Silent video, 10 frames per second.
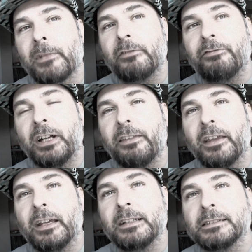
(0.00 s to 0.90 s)
Funny
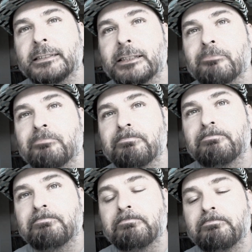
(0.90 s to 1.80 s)
thing is,
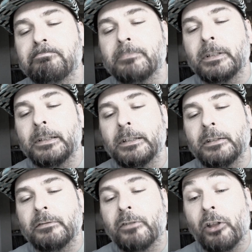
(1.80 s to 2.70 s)

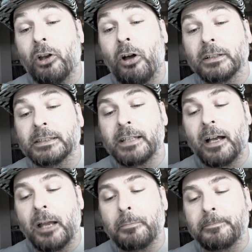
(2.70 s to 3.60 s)
for the longest
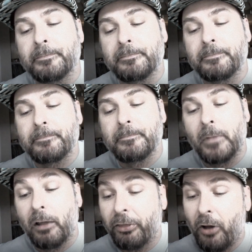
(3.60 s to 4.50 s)
time,
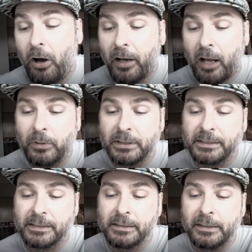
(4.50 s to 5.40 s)
I thought I
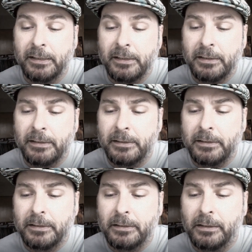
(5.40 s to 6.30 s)
was
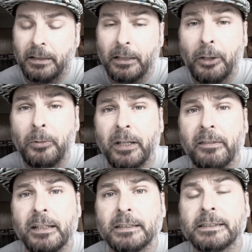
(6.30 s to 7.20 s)
alone in
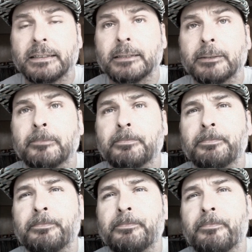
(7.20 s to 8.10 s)
this.
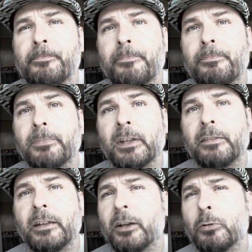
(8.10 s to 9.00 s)

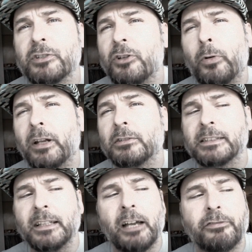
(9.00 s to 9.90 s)
That there was no one else
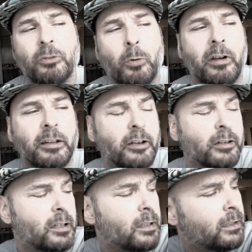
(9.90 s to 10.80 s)
left wearing
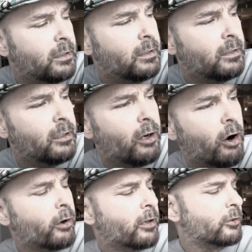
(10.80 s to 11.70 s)
their
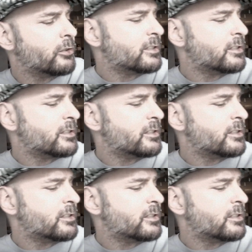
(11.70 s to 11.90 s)
heart on their